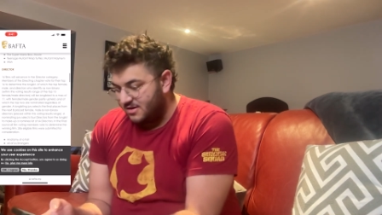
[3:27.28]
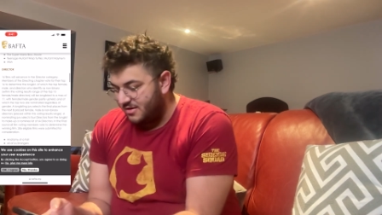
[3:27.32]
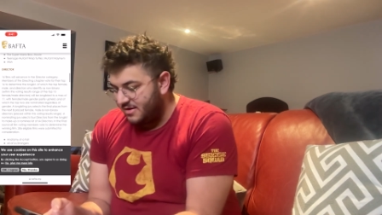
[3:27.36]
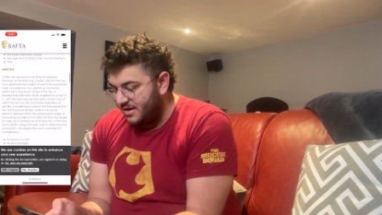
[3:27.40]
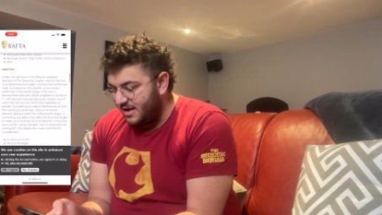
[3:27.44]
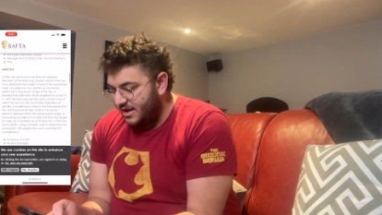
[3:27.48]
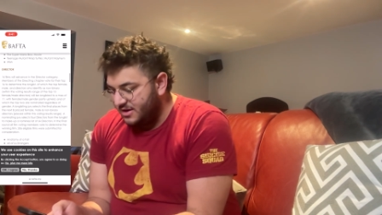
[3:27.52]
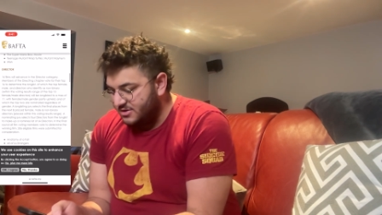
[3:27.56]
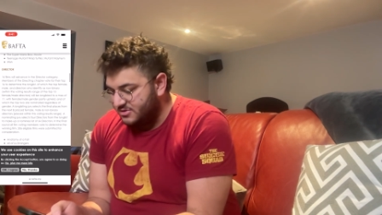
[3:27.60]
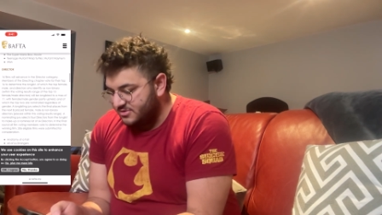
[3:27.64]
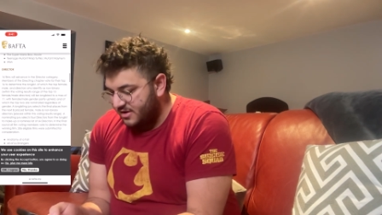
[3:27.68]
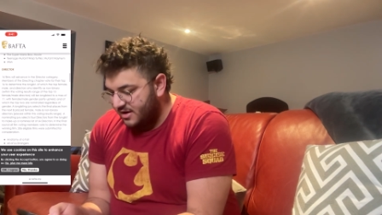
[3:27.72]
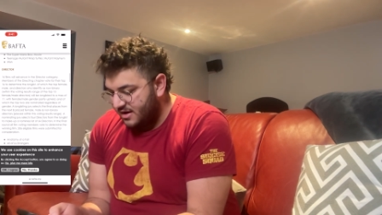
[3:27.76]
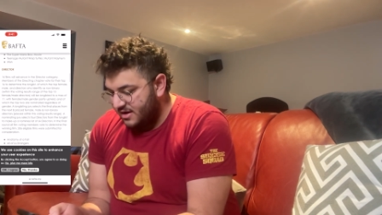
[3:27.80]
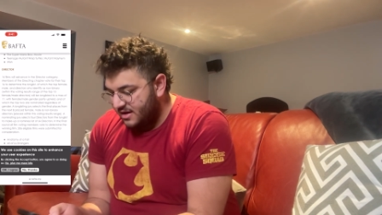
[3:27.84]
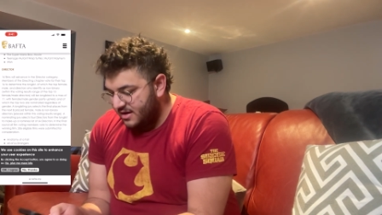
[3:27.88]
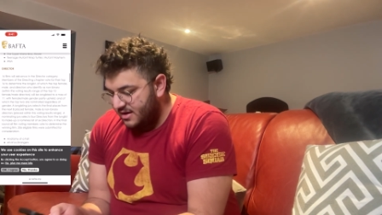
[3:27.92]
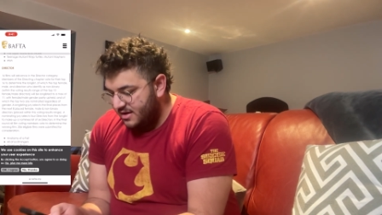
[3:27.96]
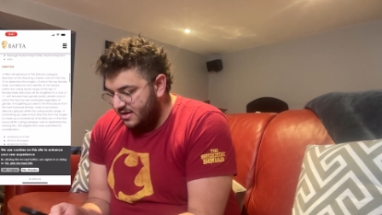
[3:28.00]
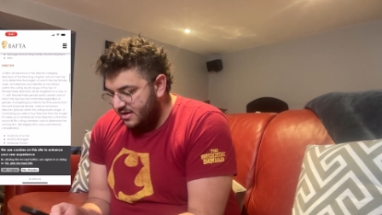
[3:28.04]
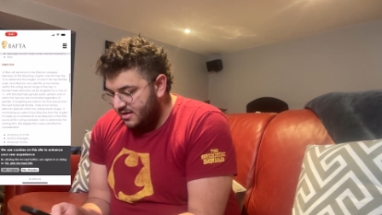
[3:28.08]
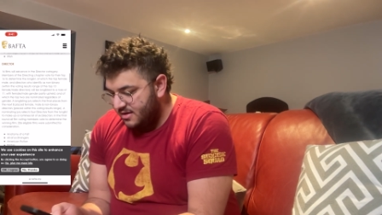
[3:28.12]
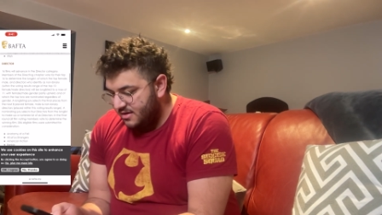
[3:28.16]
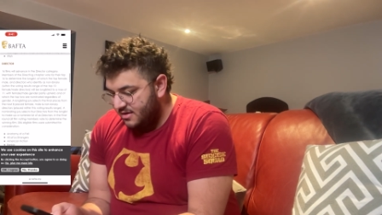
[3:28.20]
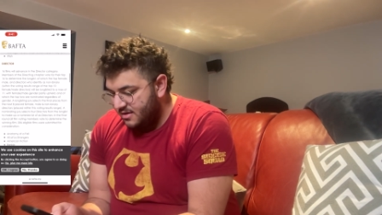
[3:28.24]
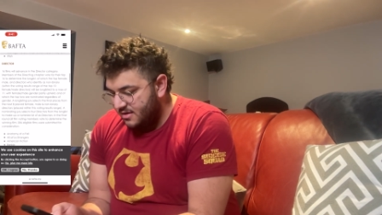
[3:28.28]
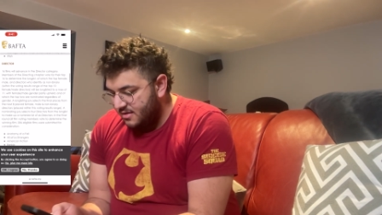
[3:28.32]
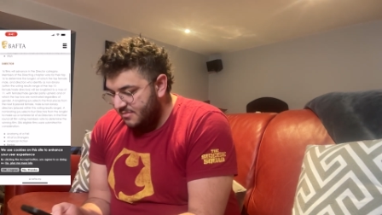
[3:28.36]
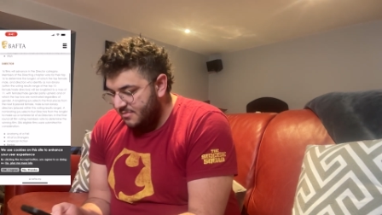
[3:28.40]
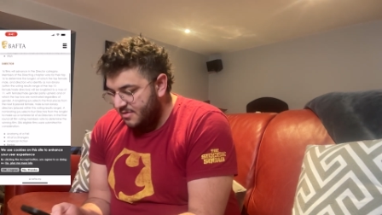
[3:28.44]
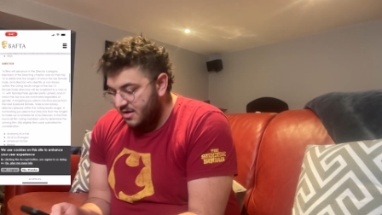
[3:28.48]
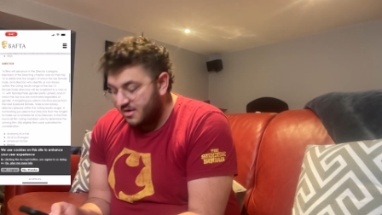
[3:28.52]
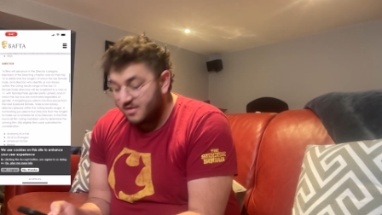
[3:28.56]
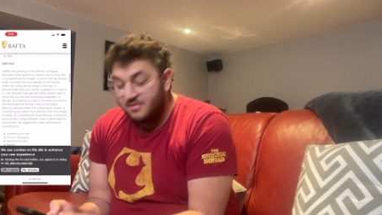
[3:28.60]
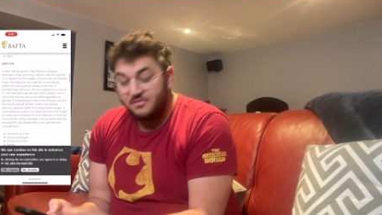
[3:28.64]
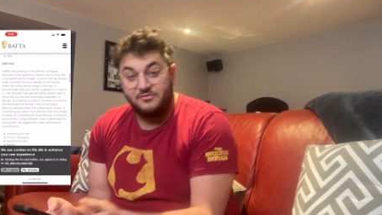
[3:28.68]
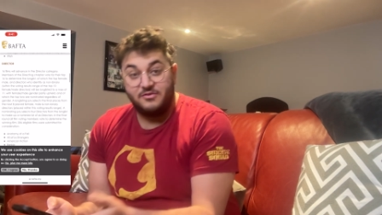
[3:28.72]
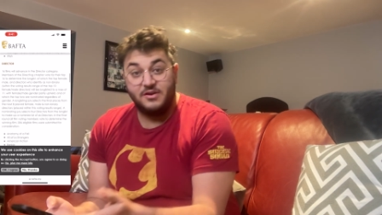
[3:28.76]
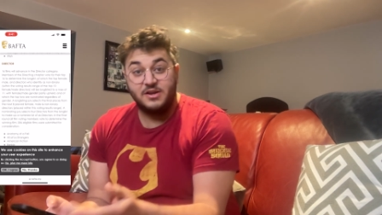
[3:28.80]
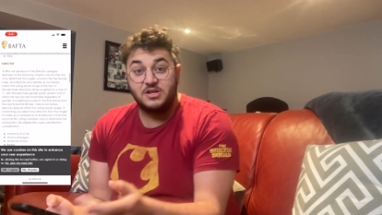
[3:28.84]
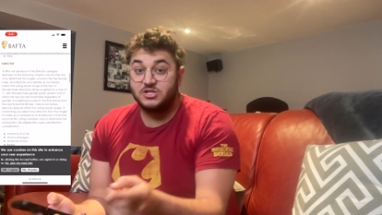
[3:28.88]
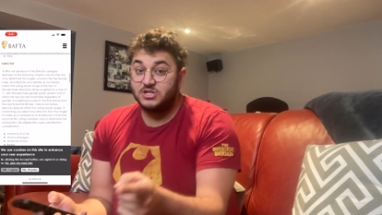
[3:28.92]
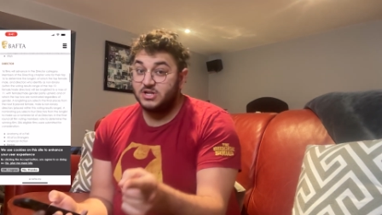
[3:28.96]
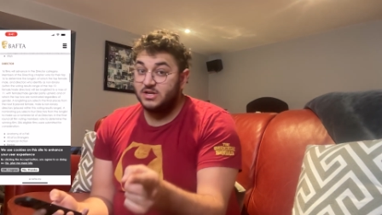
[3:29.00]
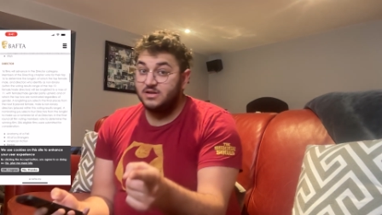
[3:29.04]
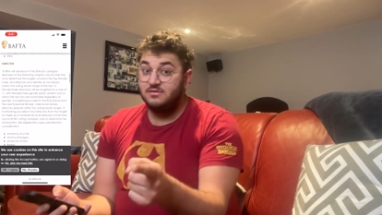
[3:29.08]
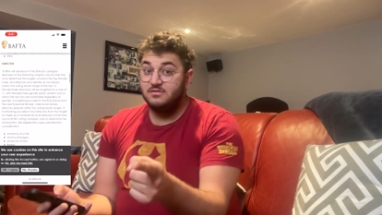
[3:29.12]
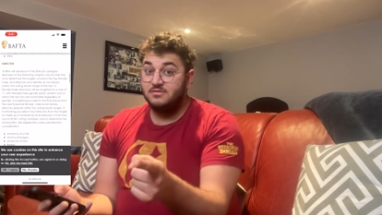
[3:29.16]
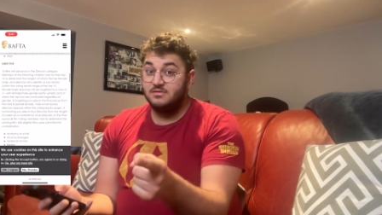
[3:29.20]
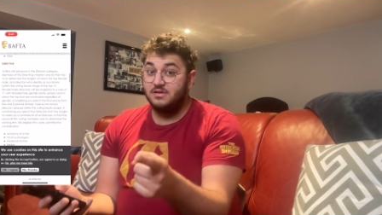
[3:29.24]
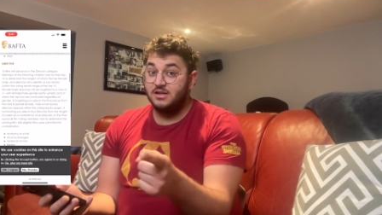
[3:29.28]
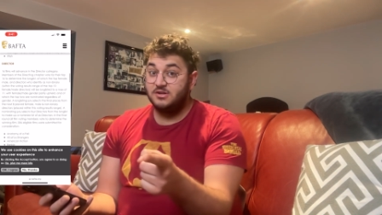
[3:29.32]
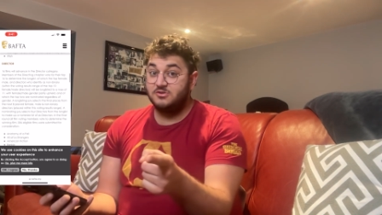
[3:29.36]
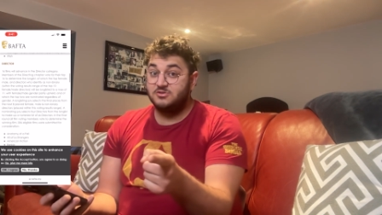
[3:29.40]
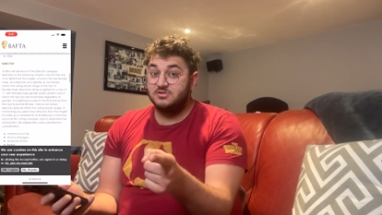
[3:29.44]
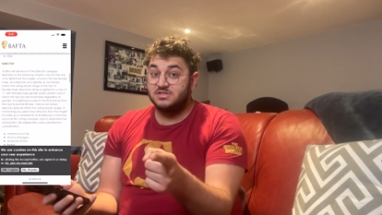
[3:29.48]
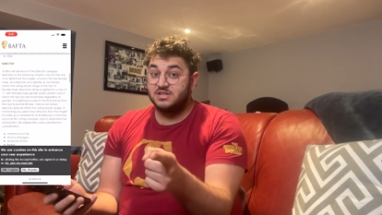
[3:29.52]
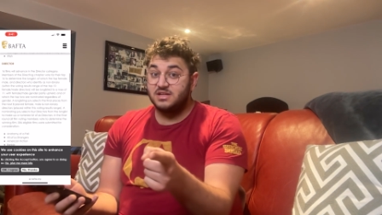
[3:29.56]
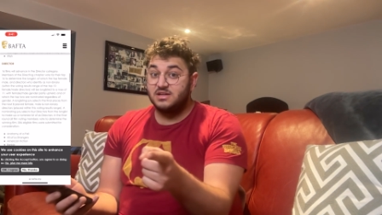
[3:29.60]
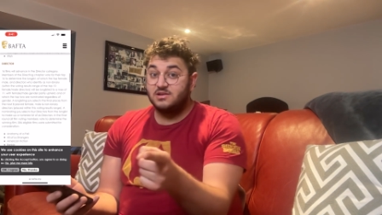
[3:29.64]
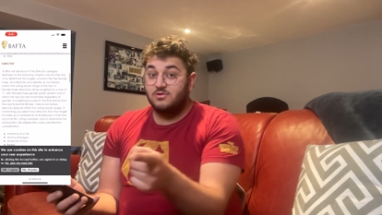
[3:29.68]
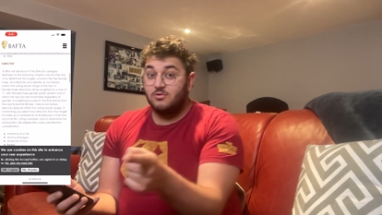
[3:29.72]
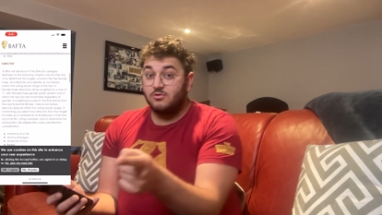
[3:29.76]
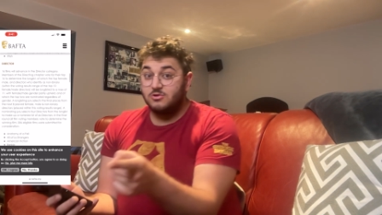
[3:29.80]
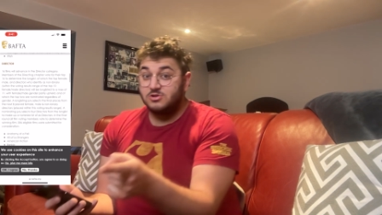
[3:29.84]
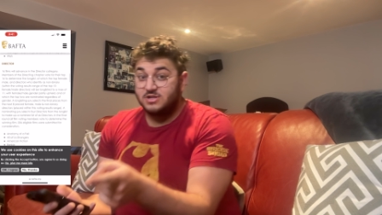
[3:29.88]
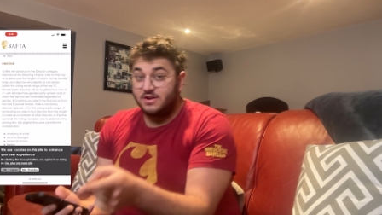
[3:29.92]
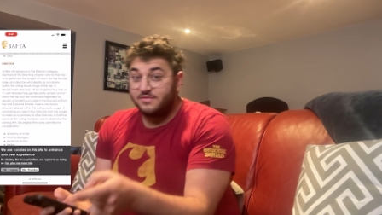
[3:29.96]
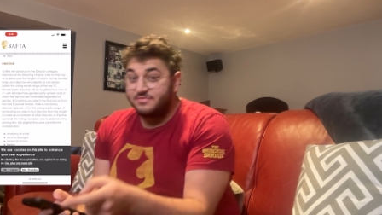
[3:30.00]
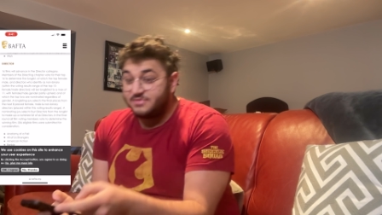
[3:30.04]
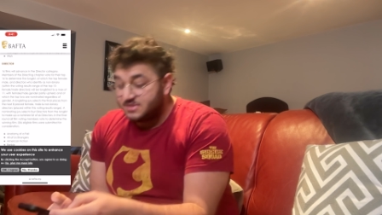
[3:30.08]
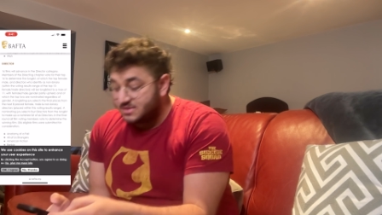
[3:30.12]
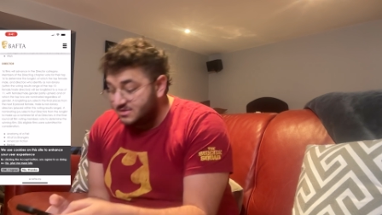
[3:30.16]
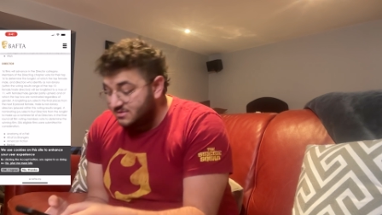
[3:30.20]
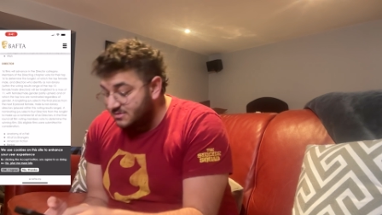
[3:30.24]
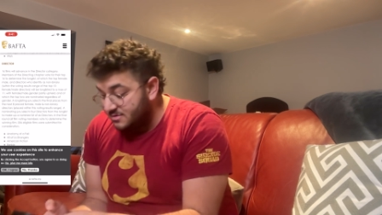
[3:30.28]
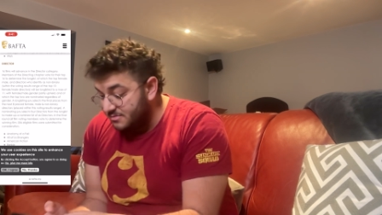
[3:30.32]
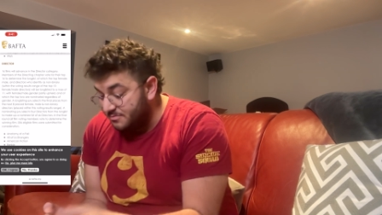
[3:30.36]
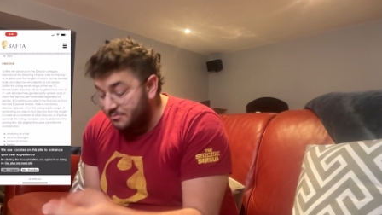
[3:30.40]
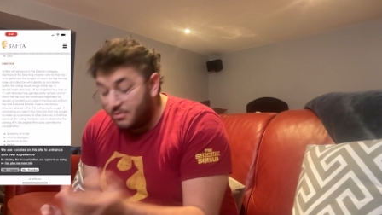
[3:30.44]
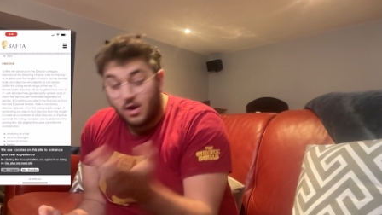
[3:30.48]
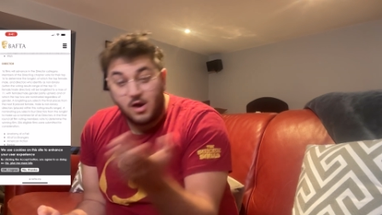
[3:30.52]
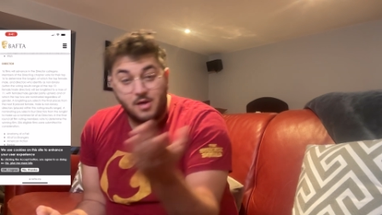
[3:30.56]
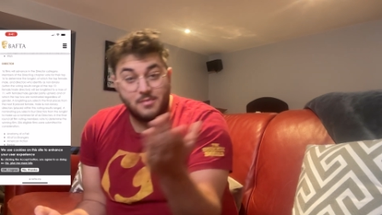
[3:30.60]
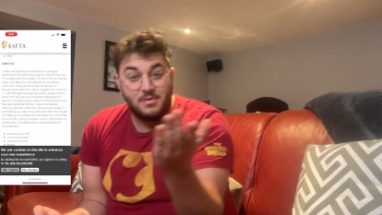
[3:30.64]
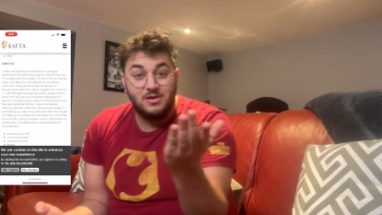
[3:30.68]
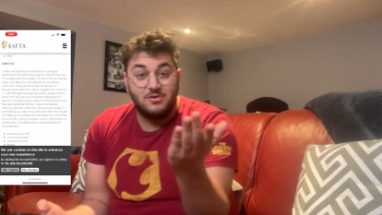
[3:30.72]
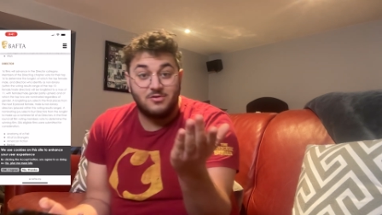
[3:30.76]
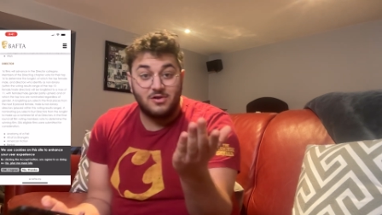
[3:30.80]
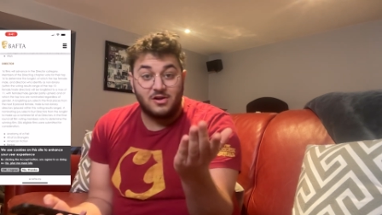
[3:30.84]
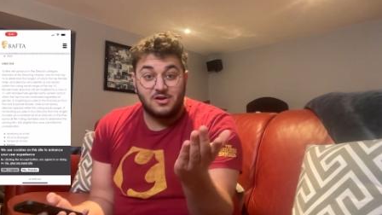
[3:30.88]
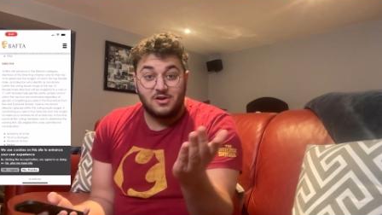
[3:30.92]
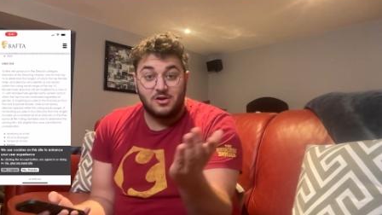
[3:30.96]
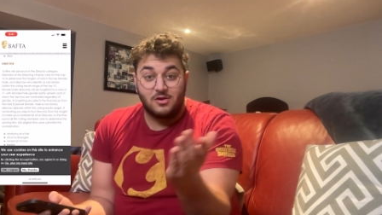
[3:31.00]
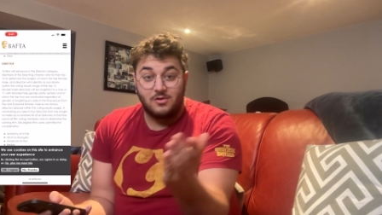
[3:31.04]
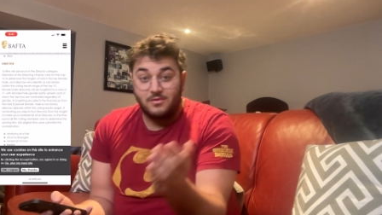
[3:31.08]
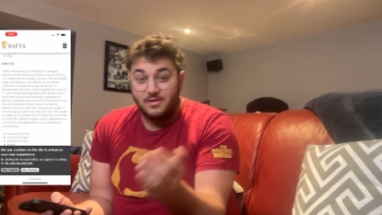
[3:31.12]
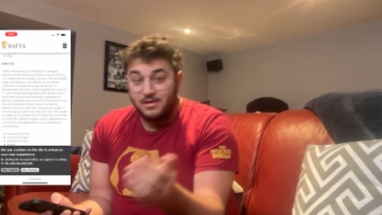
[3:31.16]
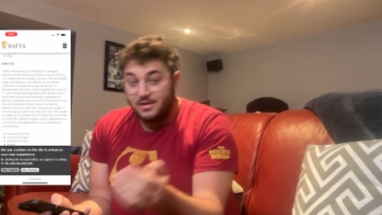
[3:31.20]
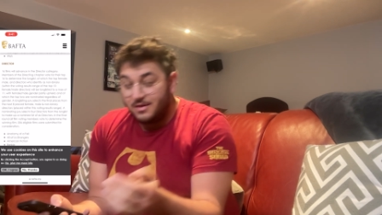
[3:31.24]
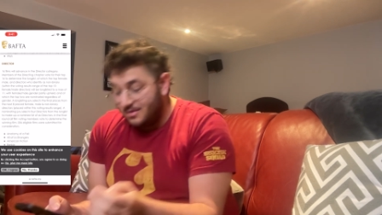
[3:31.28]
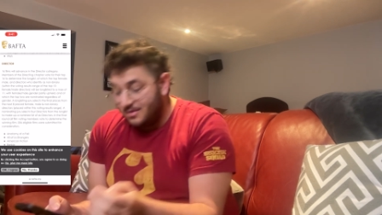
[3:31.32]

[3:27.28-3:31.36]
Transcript: All right, Andrew Haigh. American Fiction, interesting, Cord Jefferson, Barbie, Greta Gerwig.